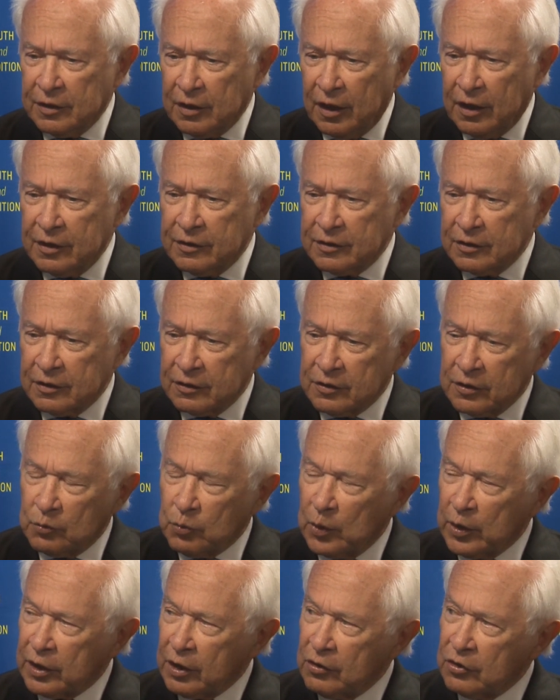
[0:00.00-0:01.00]
idea that
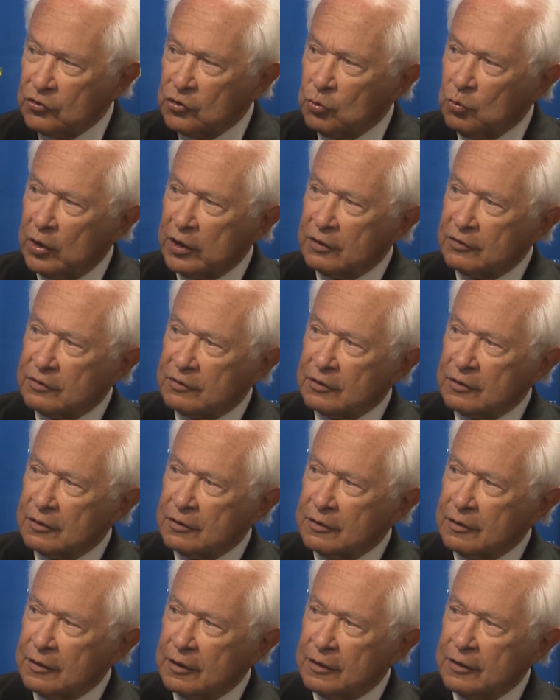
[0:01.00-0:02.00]
we're going to wait
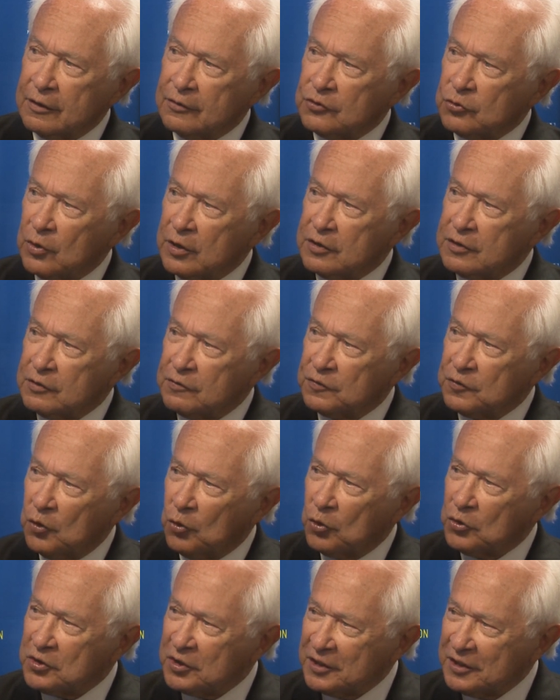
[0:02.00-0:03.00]
till
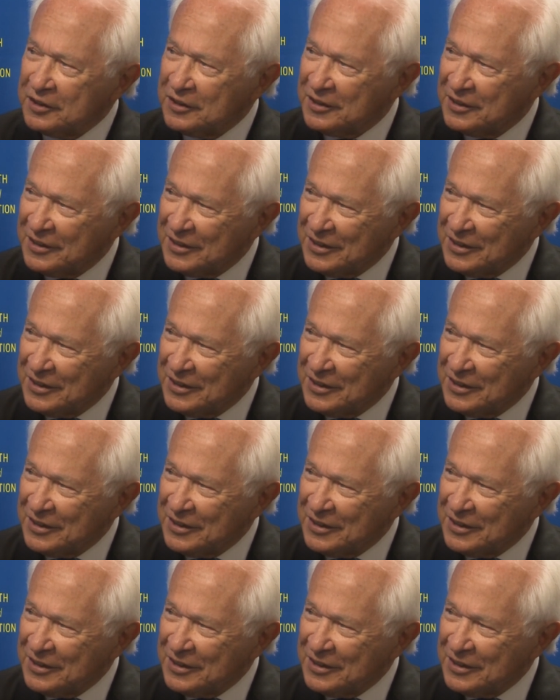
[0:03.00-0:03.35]
2040.